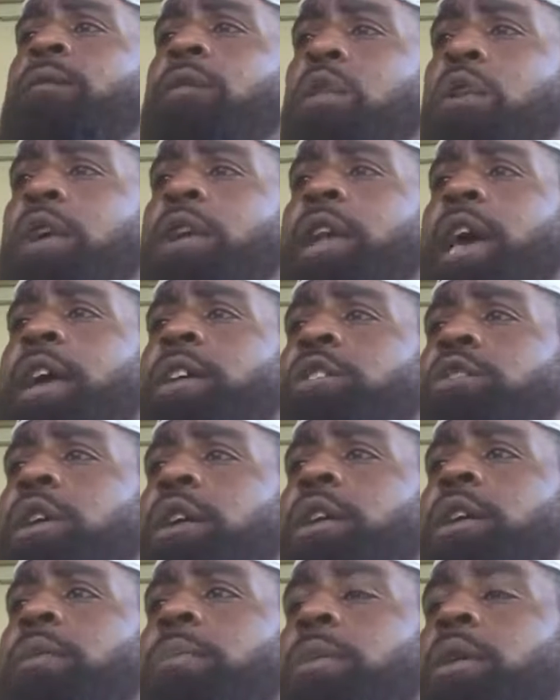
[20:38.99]
4-8
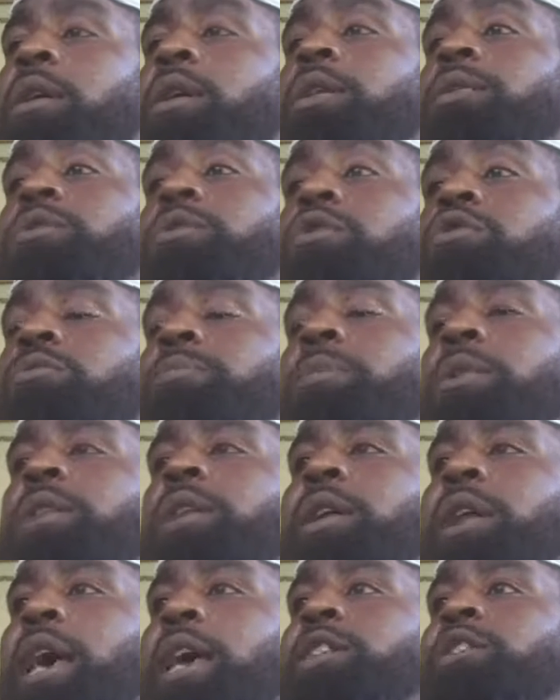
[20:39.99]
straight up, in
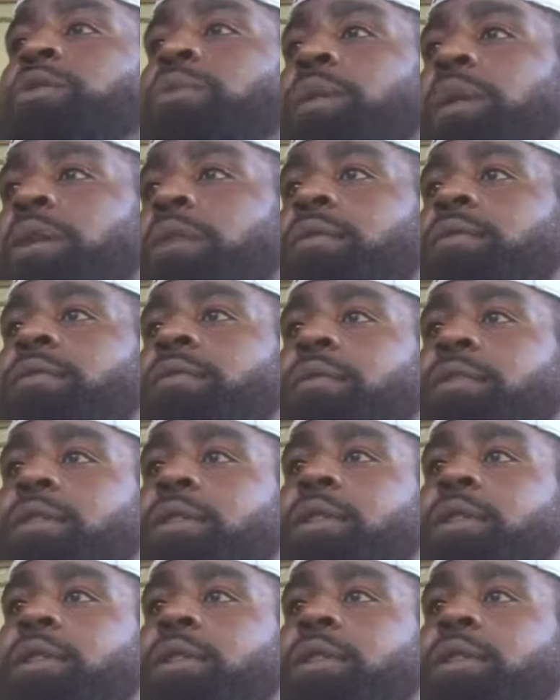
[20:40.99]
their last 12.